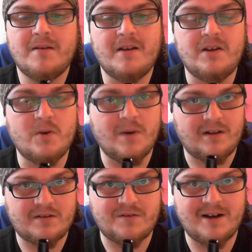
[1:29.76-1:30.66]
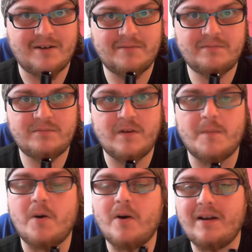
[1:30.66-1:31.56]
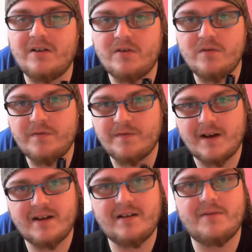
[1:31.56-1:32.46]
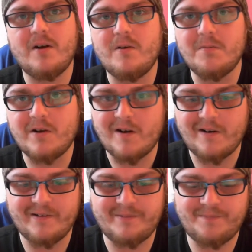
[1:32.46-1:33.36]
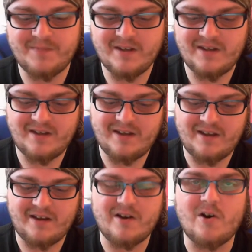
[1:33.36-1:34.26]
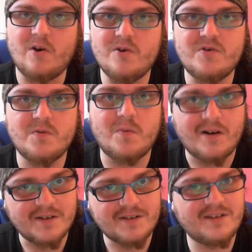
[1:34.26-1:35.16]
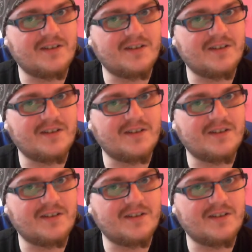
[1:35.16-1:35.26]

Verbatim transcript: Uwell crown with a zero point two five ohm coil at one hundred watts.